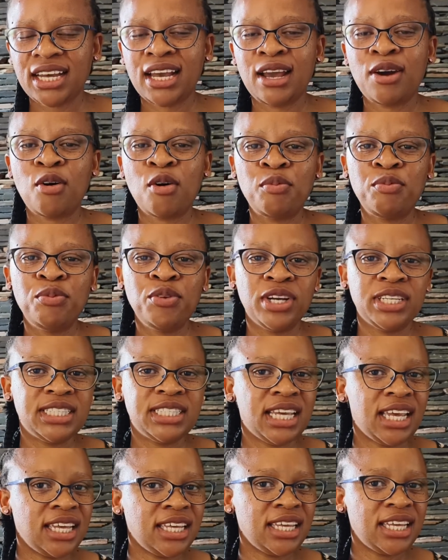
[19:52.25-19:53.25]
I hope you are
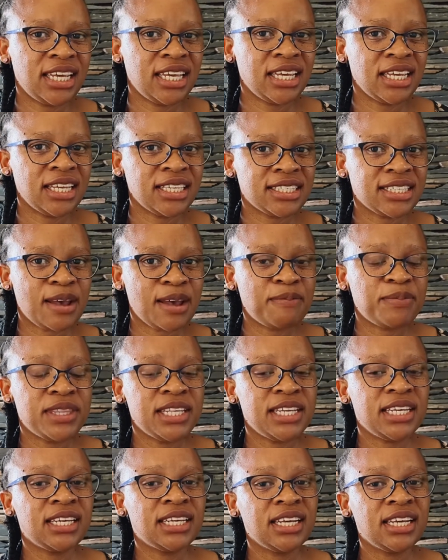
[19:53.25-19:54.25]
taking
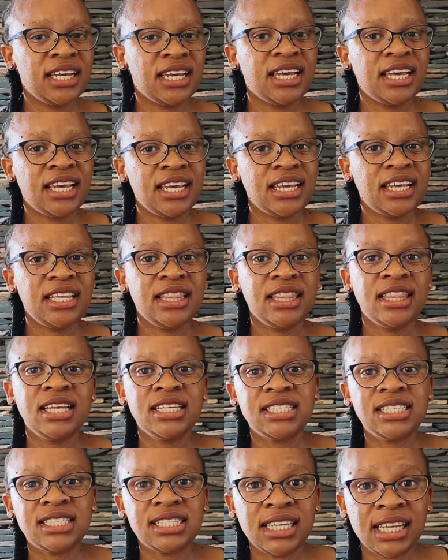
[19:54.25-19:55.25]
something in
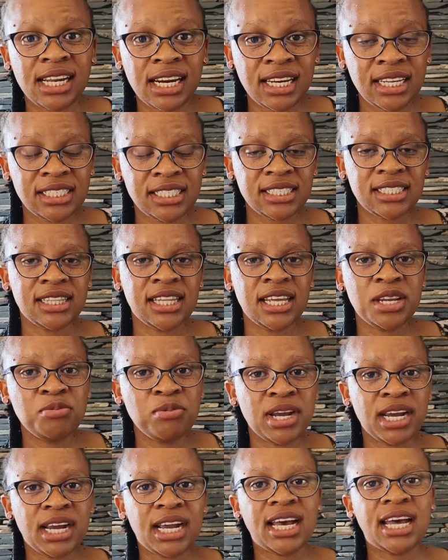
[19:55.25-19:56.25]
this series that
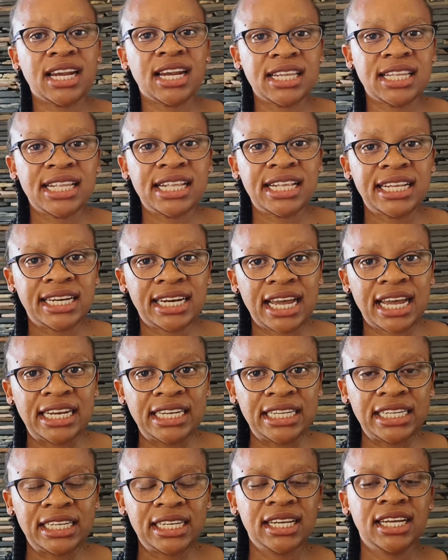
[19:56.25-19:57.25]
we are currently
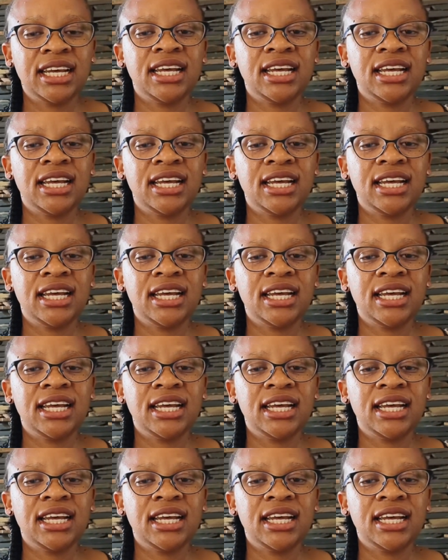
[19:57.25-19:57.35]
running.